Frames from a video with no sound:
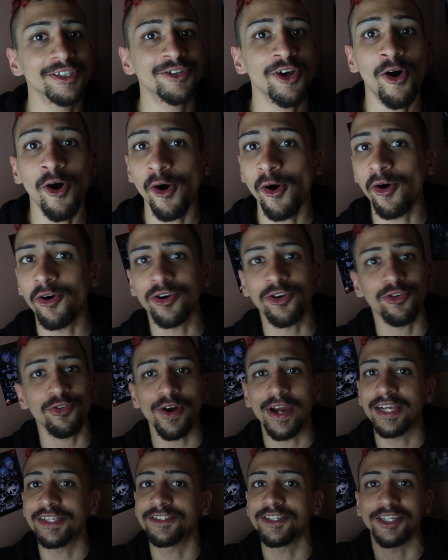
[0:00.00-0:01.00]
this whole
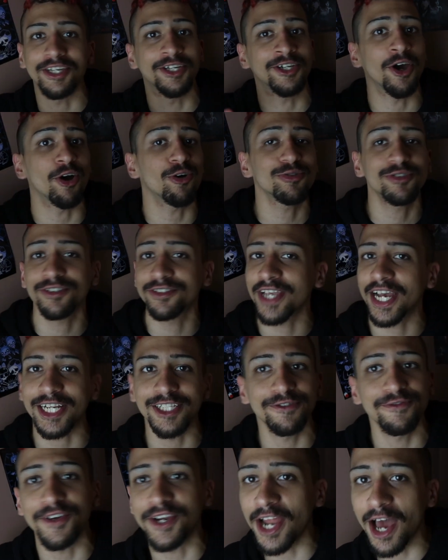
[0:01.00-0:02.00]
crazy ghost
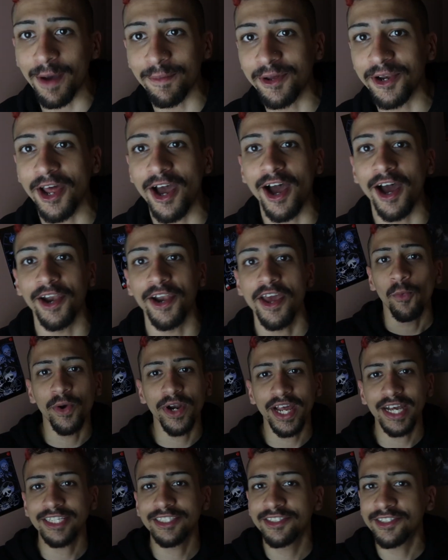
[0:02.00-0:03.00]
sex phenomenon
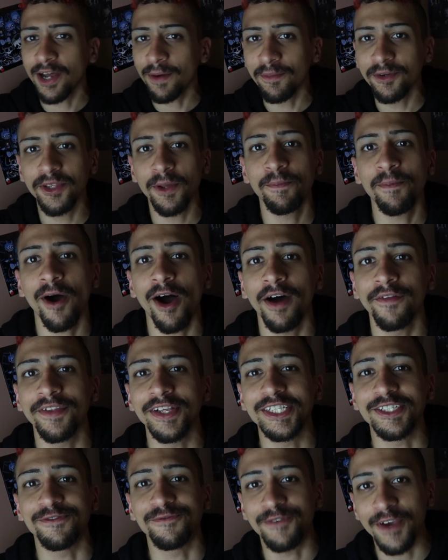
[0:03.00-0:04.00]
when I stumbled upon
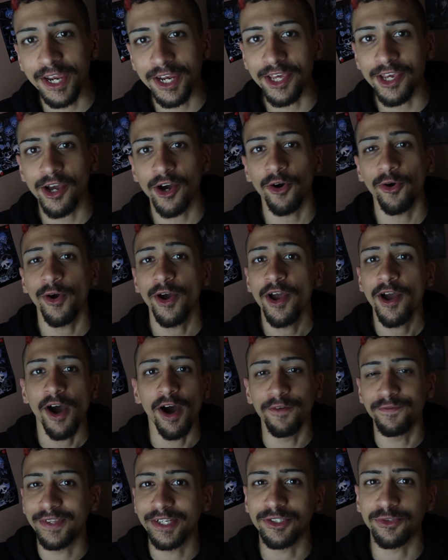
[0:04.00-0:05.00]
this video
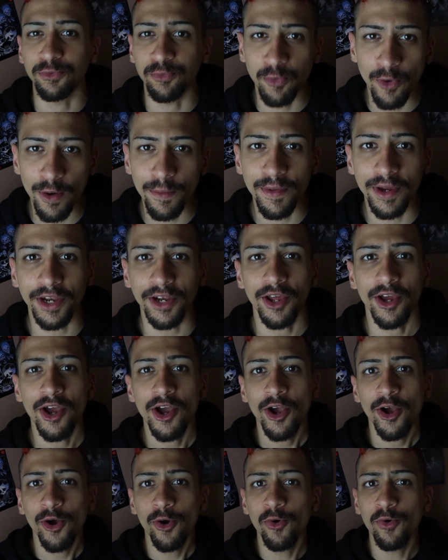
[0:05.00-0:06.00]
of this woman
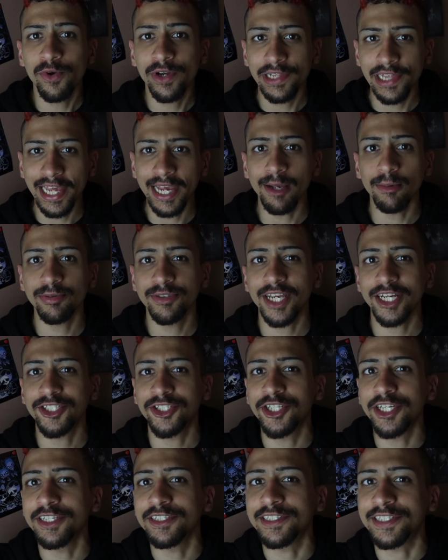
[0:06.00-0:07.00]
who claims that
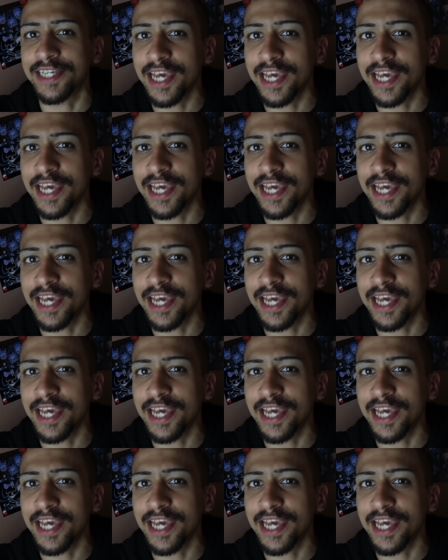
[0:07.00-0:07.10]
she's